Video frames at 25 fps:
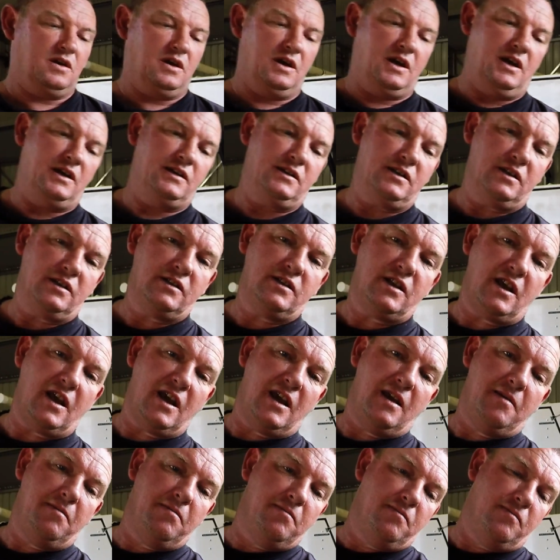Here's the
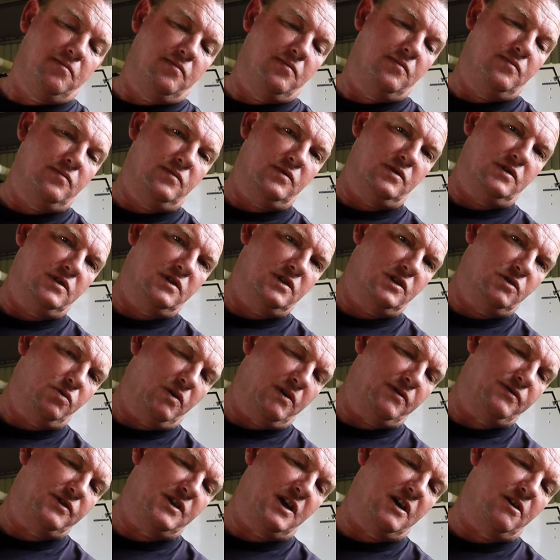same
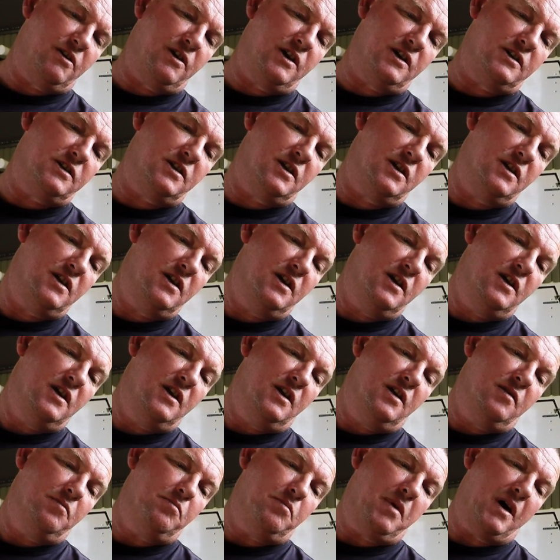Swift series,
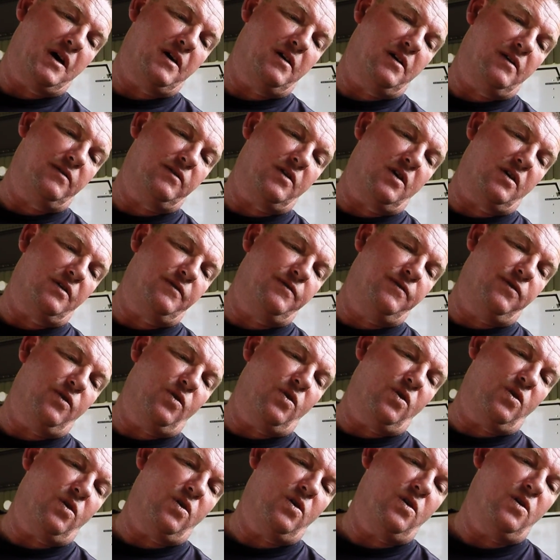but I've got
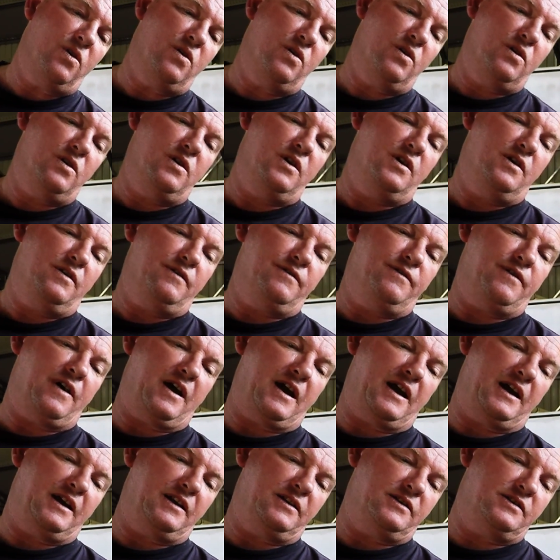4
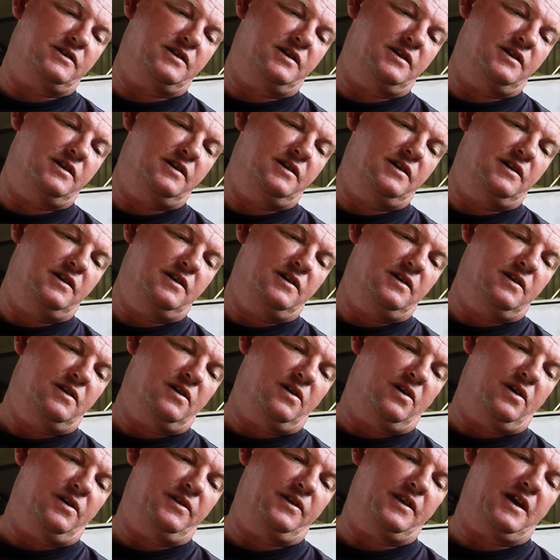veins
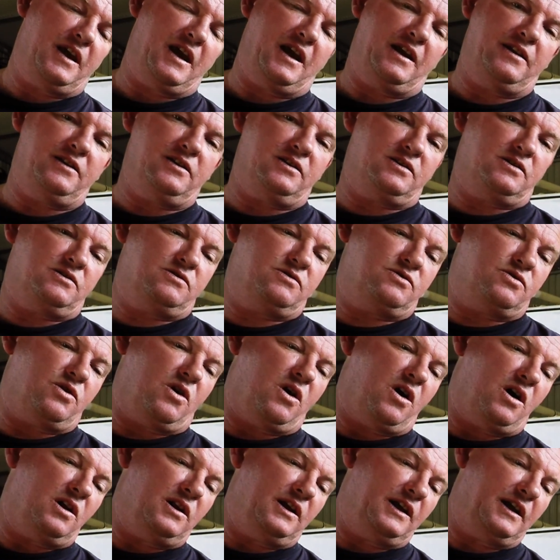on there, just
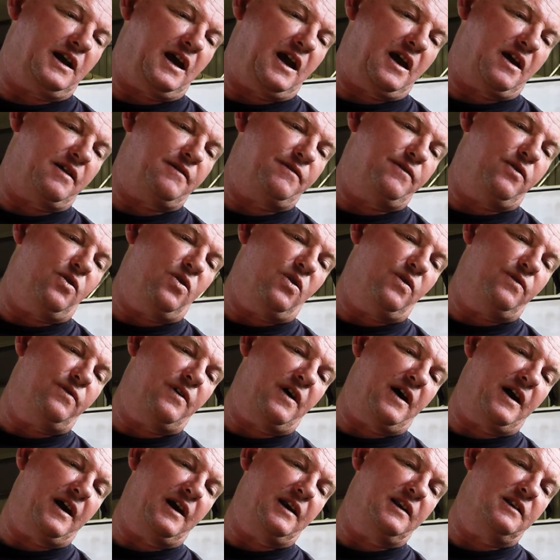trialing out 4
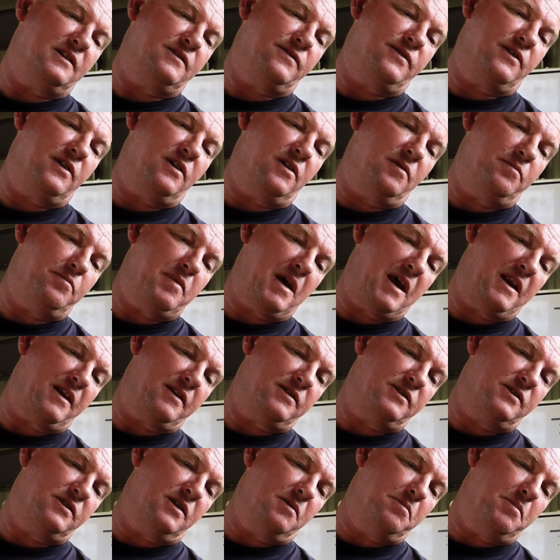veins for better
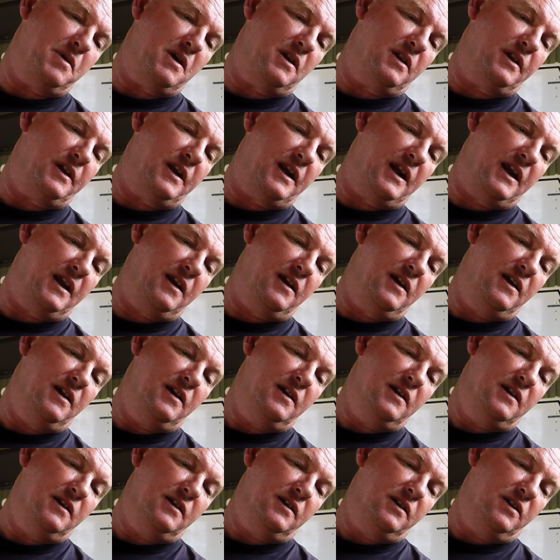stability
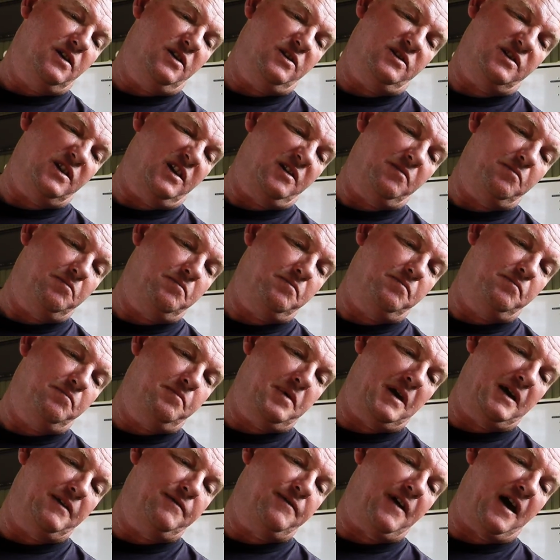using
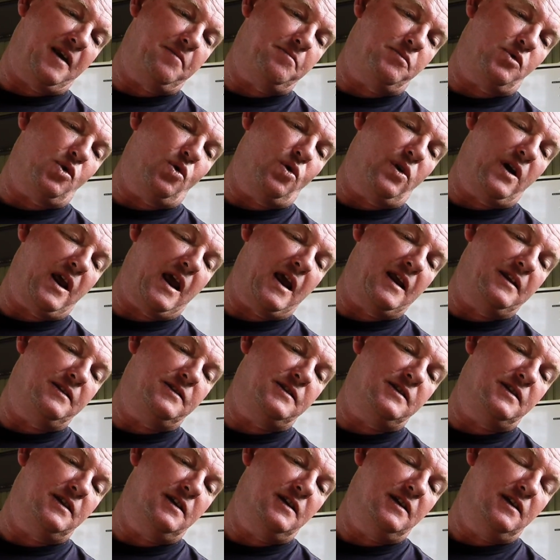big fat
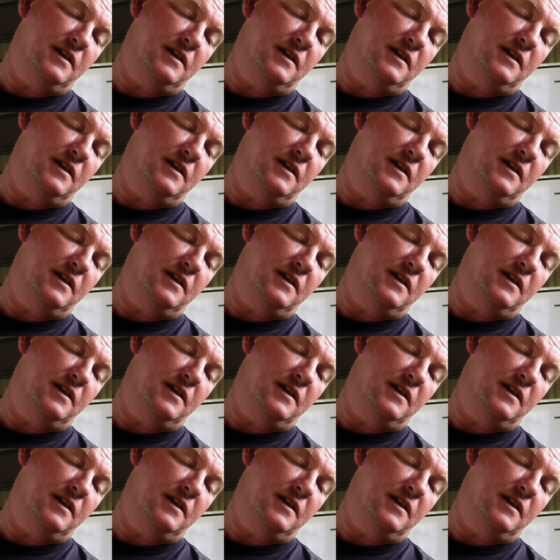broadheads.